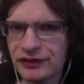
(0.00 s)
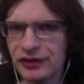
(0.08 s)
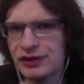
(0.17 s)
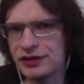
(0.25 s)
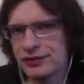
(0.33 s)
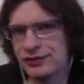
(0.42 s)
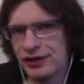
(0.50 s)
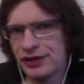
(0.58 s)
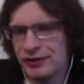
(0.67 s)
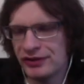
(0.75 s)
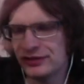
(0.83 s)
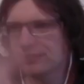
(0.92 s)
So you can
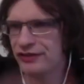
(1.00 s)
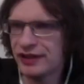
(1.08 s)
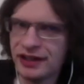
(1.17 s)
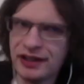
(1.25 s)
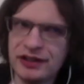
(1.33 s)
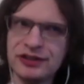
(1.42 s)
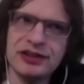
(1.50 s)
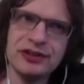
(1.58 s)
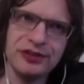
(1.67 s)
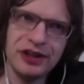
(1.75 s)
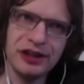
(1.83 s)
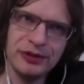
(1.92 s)
define positions there. You
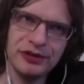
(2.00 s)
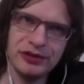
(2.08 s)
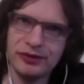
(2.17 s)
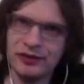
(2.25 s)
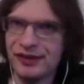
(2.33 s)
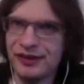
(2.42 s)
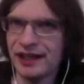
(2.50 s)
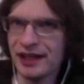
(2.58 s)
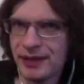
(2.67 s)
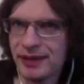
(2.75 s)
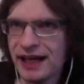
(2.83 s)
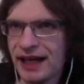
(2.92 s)
can define them in terms of
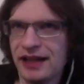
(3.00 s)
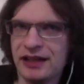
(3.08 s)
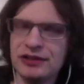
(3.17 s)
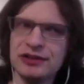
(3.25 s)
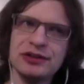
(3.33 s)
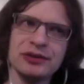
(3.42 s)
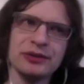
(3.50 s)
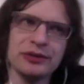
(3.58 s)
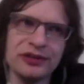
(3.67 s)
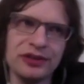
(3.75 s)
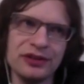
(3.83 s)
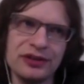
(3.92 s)
delay and pan. You can
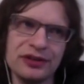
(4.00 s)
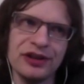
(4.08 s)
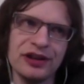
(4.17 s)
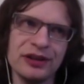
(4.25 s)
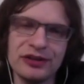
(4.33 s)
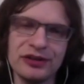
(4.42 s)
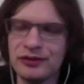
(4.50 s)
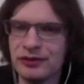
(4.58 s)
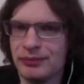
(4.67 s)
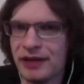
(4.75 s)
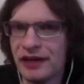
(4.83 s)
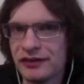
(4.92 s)
also define them in
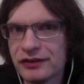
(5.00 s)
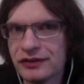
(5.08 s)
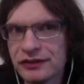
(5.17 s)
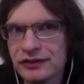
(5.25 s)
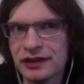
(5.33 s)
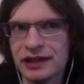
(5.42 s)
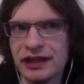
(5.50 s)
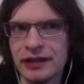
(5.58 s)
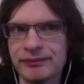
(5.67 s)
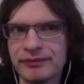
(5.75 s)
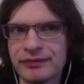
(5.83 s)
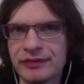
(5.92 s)
terms of buses.
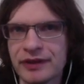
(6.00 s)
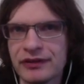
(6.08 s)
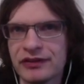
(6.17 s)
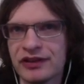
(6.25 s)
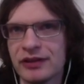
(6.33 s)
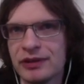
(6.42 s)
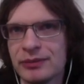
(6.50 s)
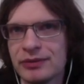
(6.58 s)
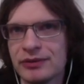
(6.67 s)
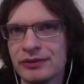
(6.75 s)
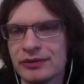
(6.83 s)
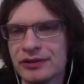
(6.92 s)
So some
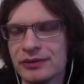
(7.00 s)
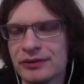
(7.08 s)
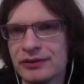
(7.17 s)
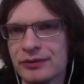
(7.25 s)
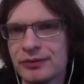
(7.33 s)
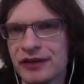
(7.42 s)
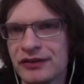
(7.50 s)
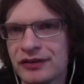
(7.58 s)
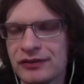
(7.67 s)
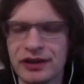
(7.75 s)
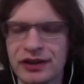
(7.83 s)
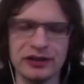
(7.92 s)
people use
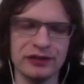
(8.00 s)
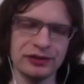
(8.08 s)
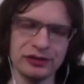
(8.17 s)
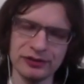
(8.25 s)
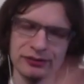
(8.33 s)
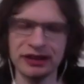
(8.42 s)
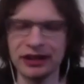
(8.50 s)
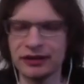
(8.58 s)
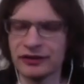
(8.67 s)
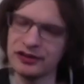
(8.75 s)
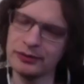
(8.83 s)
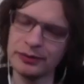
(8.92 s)
buses for like different
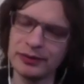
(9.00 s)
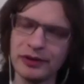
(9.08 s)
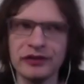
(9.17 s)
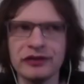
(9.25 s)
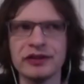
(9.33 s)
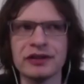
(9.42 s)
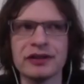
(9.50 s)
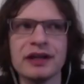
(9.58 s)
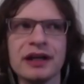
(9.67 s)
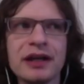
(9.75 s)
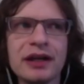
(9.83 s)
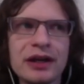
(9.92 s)
lead ensemble
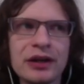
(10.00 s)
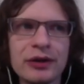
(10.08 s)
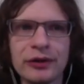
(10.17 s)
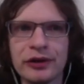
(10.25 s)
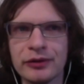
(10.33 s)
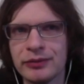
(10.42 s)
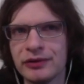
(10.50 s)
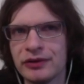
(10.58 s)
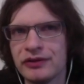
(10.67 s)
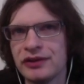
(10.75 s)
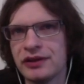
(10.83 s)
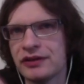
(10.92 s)
processing, or you might
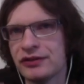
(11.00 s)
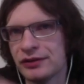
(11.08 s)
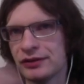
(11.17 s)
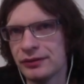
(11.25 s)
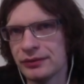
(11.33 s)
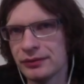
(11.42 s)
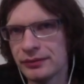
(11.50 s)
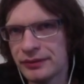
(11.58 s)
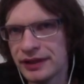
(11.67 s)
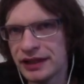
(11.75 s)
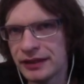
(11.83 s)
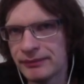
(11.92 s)
be using an
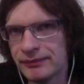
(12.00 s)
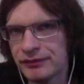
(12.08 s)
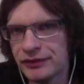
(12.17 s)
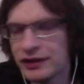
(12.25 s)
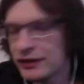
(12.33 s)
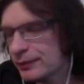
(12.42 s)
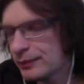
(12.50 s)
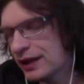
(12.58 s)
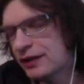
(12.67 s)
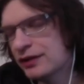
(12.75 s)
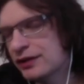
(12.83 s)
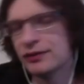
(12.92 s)
external
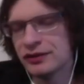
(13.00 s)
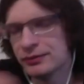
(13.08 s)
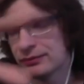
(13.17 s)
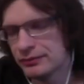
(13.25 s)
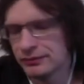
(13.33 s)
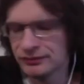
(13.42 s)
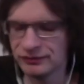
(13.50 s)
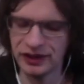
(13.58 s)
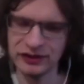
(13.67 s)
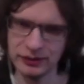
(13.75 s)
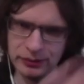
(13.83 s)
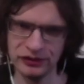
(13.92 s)
DSP to do some
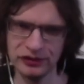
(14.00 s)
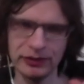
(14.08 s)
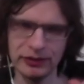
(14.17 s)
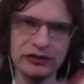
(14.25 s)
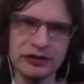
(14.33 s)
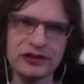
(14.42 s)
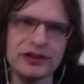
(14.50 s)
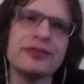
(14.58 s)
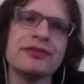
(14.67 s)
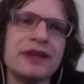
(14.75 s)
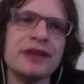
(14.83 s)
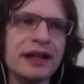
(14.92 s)
fancy position matrix
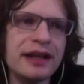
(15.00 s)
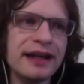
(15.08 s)
stuff.